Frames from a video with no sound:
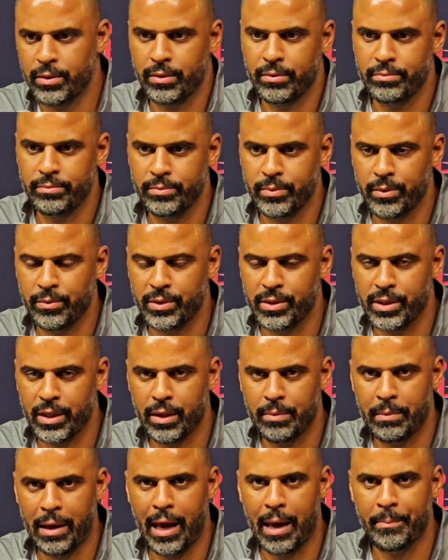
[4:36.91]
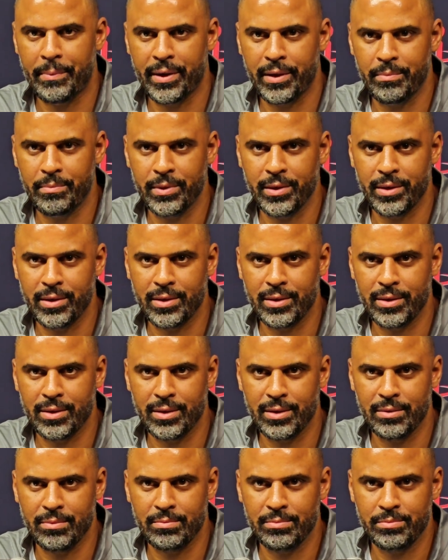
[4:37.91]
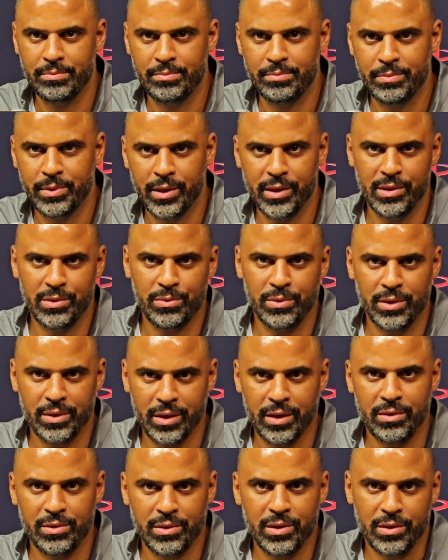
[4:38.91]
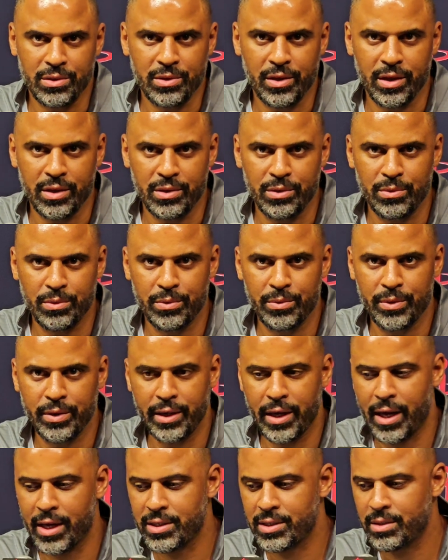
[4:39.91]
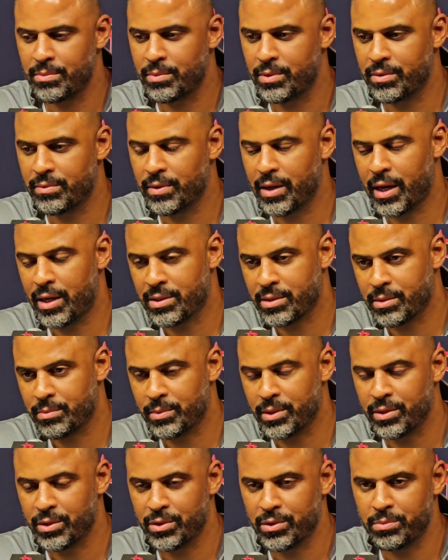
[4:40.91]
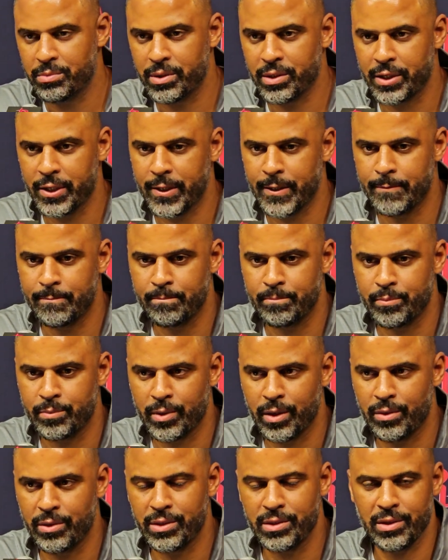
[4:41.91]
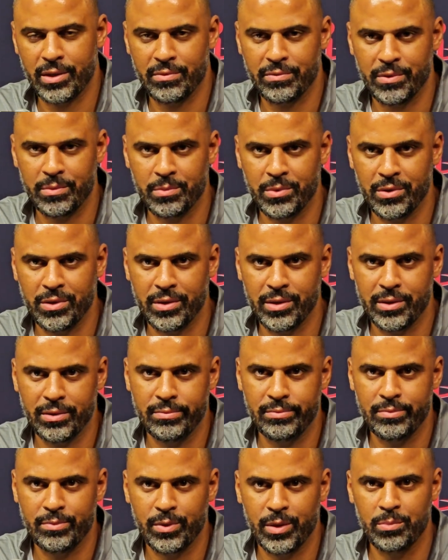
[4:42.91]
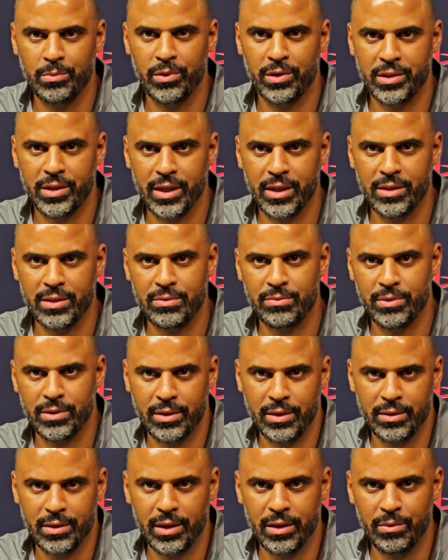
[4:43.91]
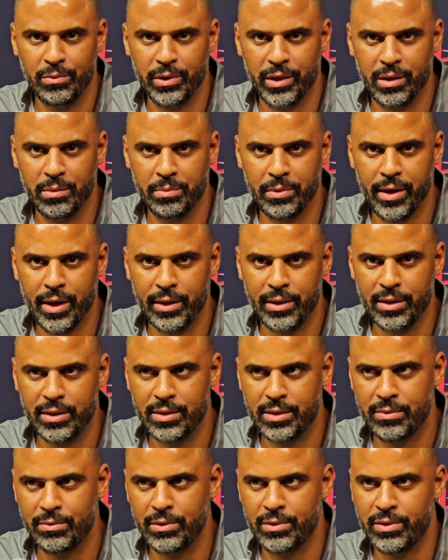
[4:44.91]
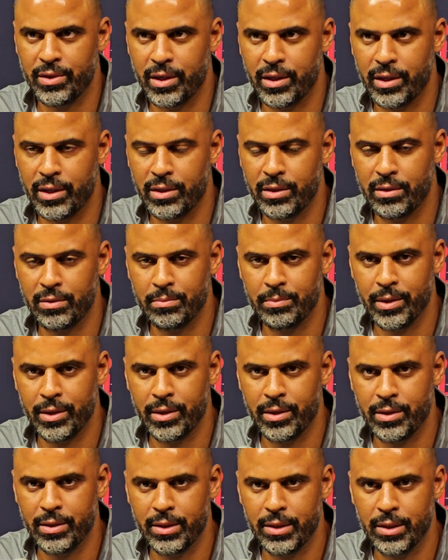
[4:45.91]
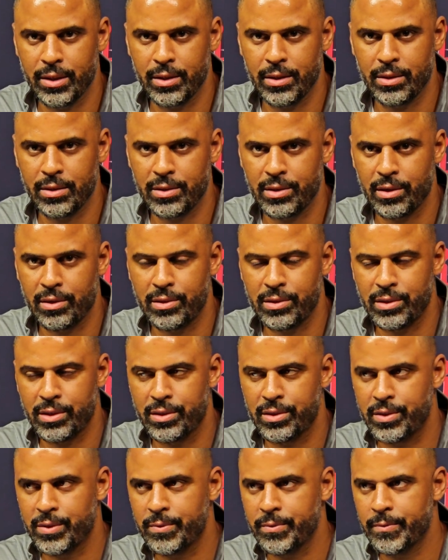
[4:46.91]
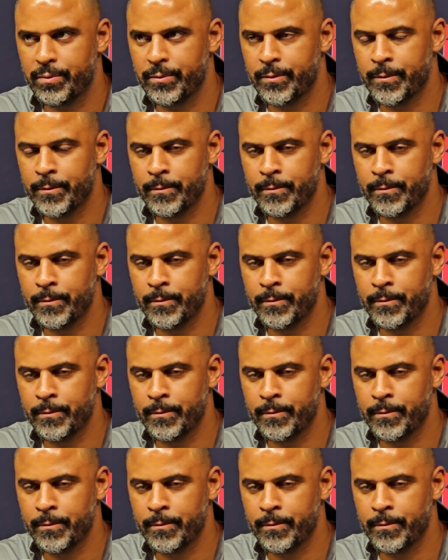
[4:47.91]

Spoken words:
know, I wouldn't say I'm happy, but pleased with they're trying to do what we ask them to do, but always looking for more and one more test with another week of practice, so we'll try to get there by start of the season.